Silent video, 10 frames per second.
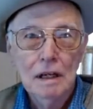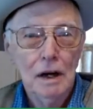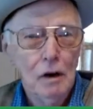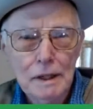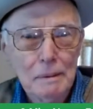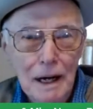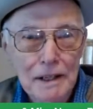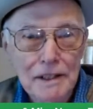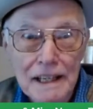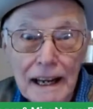Get on your
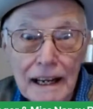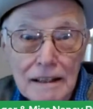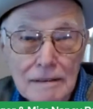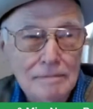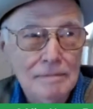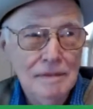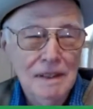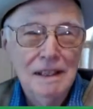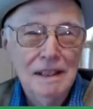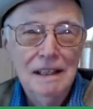marks again.
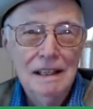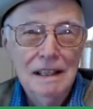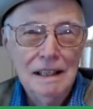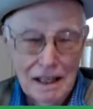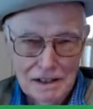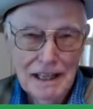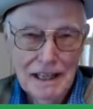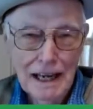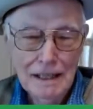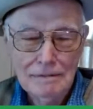Get
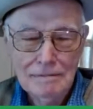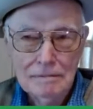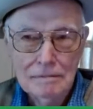set.